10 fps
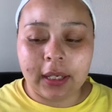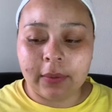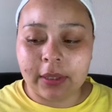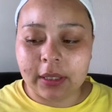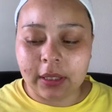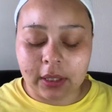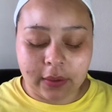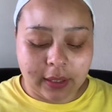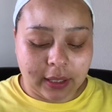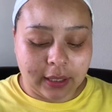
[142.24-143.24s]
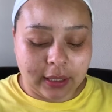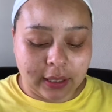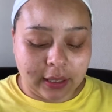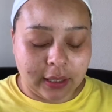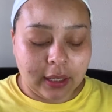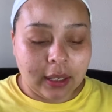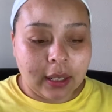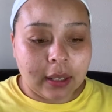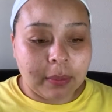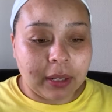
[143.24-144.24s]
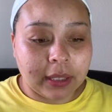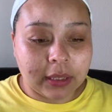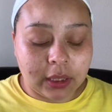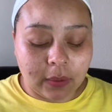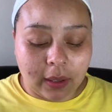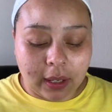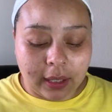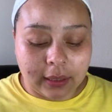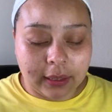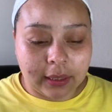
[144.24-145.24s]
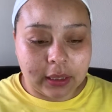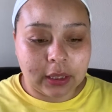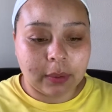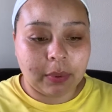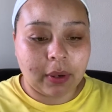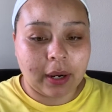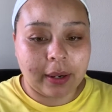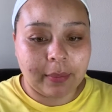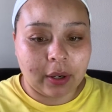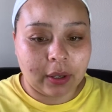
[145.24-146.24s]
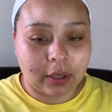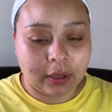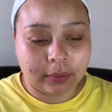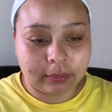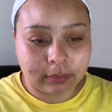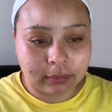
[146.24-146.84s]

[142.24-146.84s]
and we're just gonna go ahead and apply this to our eyelids to prime our